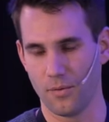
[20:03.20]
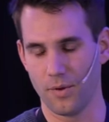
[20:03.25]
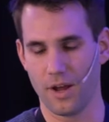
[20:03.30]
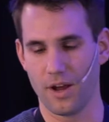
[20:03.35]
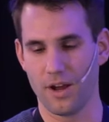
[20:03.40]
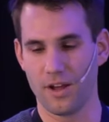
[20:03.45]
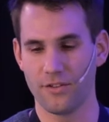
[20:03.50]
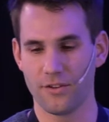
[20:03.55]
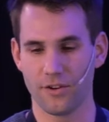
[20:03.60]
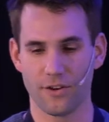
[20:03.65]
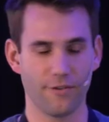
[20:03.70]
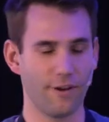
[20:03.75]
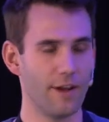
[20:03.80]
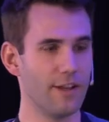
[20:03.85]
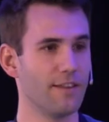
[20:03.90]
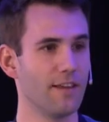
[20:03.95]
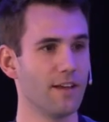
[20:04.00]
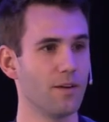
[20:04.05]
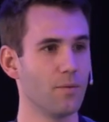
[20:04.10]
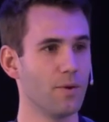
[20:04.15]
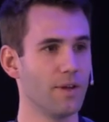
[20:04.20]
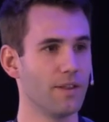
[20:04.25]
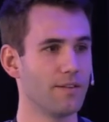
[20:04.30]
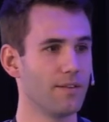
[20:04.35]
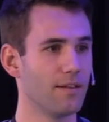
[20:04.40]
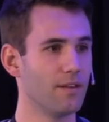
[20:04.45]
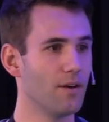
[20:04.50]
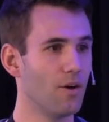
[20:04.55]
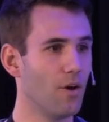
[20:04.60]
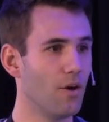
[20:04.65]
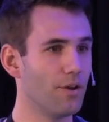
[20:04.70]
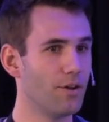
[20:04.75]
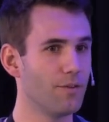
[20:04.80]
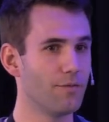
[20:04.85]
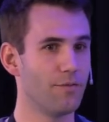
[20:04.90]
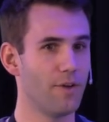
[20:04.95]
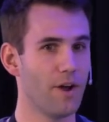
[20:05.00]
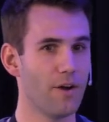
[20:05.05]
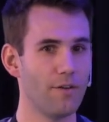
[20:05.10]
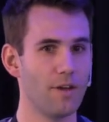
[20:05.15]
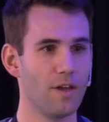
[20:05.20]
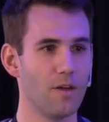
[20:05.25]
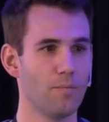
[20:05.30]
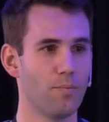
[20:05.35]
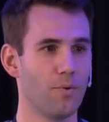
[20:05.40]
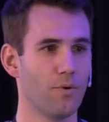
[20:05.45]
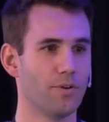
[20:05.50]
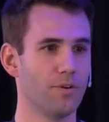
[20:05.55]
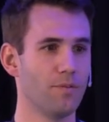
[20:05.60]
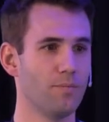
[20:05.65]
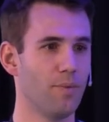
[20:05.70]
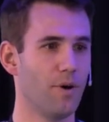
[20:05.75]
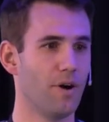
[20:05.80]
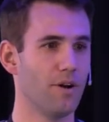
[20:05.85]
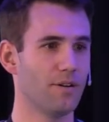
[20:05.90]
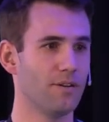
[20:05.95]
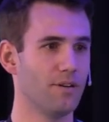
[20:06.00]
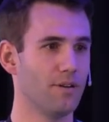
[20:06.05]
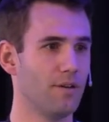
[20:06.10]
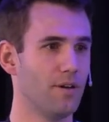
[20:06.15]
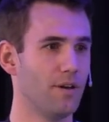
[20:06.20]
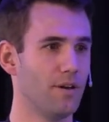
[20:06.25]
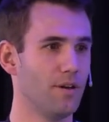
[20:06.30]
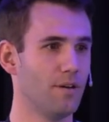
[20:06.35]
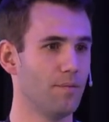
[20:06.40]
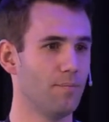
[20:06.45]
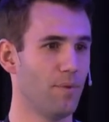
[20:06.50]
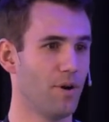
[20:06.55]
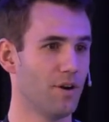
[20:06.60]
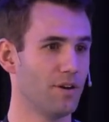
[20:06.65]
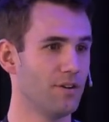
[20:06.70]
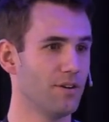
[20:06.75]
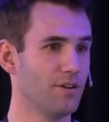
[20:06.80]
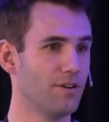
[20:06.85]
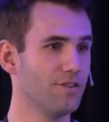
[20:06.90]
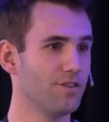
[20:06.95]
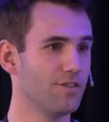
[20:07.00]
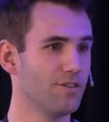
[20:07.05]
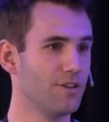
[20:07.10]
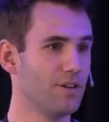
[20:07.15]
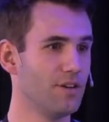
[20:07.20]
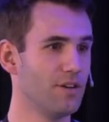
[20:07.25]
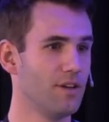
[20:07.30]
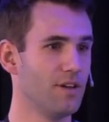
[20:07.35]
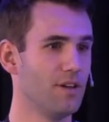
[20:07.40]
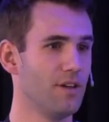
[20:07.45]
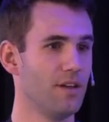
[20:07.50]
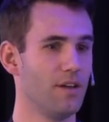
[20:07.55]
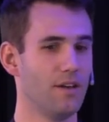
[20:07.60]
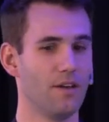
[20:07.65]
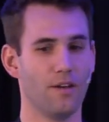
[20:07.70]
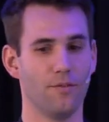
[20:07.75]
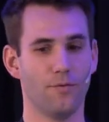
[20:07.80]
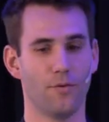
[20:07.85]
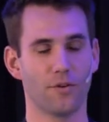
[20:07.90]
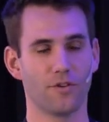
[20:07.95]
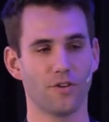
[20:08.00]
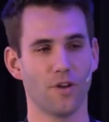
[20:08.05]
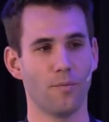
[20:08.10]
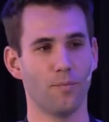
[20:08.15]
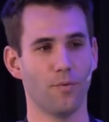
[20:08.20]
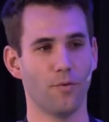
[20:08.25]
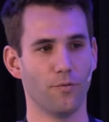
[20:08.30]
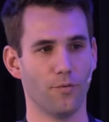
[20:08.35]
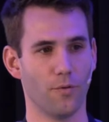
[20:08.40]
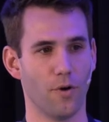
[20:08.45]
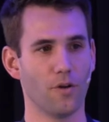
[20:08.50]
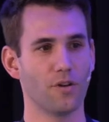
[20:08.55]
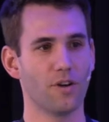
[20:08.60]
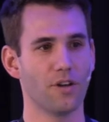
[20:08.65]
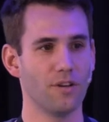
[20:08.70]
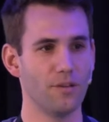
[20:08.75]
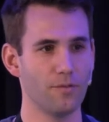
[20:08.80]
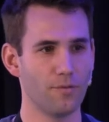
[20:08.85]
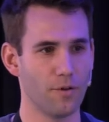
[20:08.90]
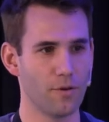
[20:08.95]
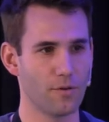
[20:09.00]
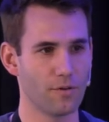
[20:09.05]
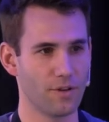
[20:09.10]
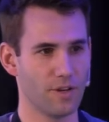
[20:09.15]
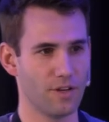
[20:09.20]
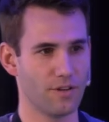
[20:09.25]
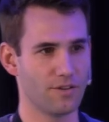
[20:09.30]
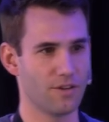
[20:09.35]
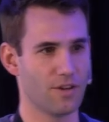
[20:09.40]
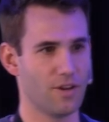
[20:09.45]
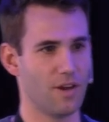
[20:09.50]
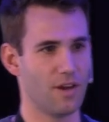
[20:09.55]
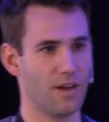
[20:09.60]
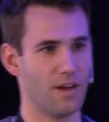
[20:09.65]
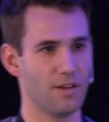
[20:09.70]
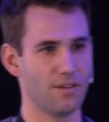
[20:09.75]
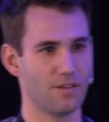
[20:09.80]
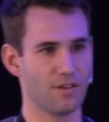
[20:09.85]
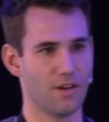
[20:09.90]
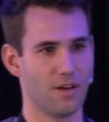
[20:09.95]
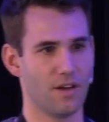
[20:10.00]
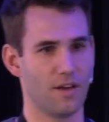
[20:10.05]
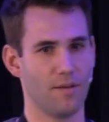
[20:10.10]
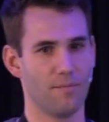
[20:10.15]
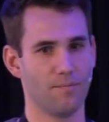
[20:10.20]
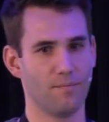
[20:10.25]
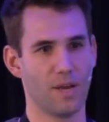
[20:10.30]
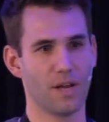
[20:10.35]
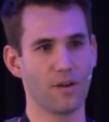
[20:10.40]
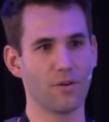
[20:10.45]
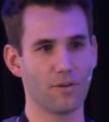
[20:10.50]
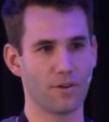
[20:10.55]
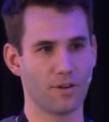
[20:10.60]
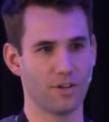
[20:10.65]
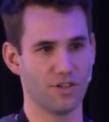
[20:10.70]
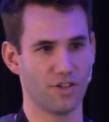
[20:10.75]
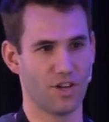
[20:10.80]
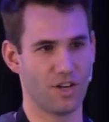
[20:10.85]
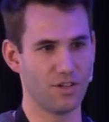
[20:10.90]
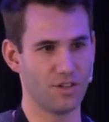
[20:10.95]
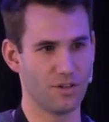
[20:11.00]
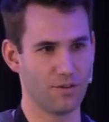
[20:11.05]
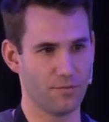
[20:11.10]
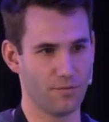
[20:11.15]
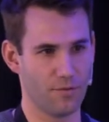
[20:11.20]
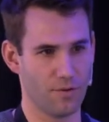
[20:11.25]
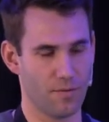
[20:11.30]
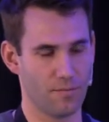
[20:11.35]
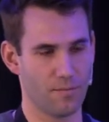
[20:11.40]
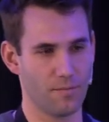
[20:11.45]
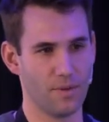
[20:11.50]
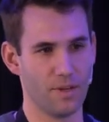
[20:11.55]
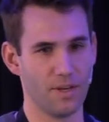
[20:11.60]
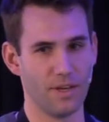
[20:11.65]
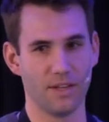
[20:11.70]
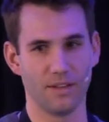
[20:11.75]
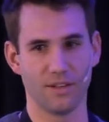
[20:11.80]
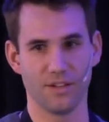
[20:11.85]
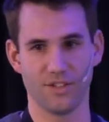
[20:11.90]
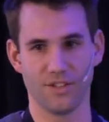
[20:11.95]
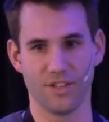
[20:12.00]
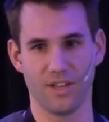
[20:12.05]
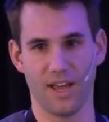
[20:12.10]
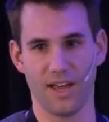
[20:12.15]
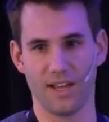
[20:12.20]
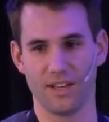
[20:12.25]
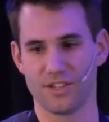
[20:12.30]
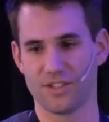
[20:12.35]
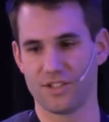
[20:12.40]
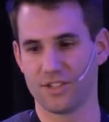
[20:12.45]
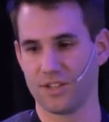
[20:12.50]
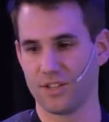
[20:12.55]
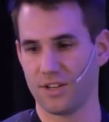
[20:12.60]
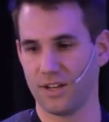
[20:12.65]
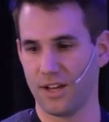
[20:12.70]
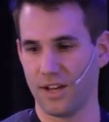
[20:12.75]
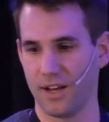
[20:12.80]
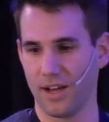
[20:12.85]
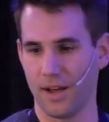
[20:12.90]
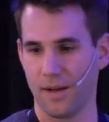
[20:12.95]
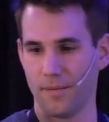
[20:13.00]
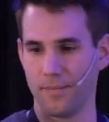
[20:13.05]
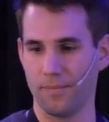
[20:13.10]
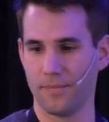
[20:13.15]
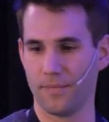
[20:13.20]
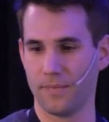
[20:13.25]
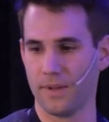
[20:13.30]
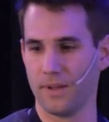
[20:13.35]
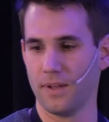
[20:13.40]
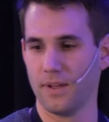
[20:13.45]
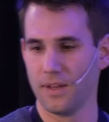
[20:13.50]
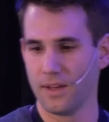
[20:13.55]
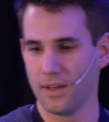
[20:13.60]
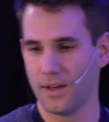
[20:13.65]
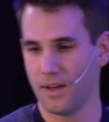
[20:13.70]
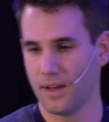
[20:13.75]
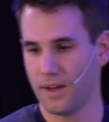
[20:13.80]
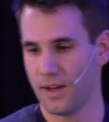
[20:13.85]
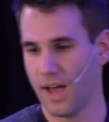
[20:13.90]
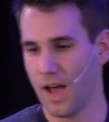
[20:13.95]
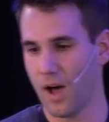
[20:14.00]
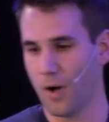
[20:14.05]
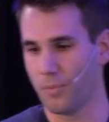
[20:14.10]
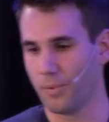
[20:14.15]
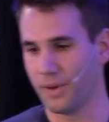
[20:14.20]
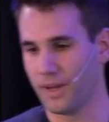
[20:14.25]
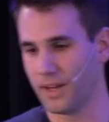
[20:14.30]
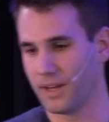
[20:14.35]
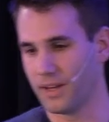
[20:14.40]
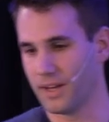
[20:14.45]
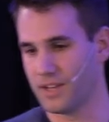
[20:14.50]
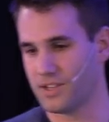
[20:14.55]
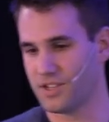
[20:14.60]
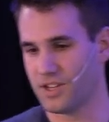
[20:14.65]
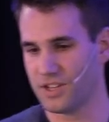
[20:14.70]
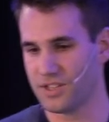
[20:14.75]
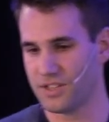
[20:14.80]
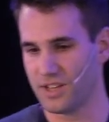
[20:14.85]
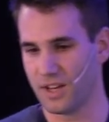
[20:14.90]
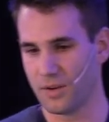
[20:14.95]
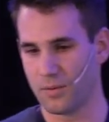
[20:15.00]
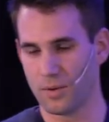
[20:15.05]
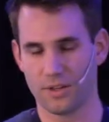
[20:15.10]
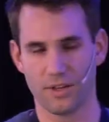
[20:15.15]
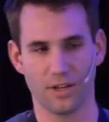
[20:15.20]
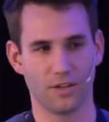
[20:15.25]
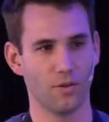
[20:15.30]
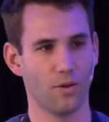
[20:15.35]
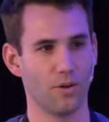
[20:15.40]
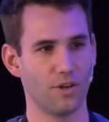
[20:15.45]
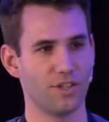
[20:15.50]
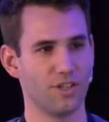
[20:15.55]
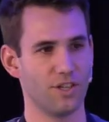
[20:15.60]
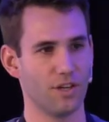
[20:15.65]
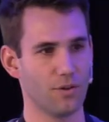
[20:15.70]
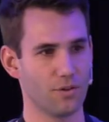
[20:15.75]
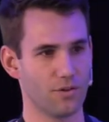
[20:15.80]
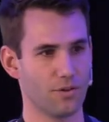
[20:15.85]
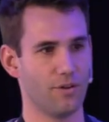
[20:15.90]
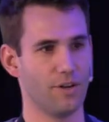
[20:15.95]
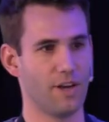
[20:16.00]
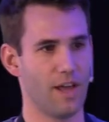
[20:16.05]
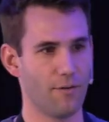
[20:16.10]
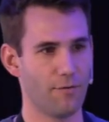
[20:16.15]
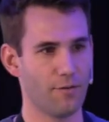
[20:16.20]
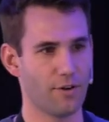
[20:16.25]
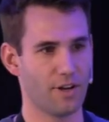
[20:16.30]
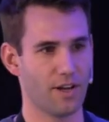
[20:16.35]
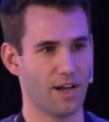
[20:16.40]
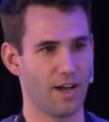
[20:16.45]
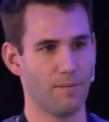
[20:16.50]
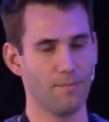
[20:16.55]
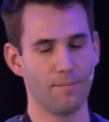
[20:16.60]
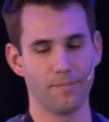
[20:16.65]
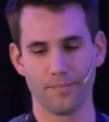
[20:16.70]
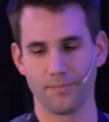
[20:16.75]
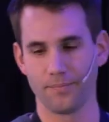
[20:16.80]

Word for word: We're integrating with other very important part, uh, partners for example, Vulcan. Vulcan is a, is a big organization from the States um, uh, helping, assisting with technology also in Africa.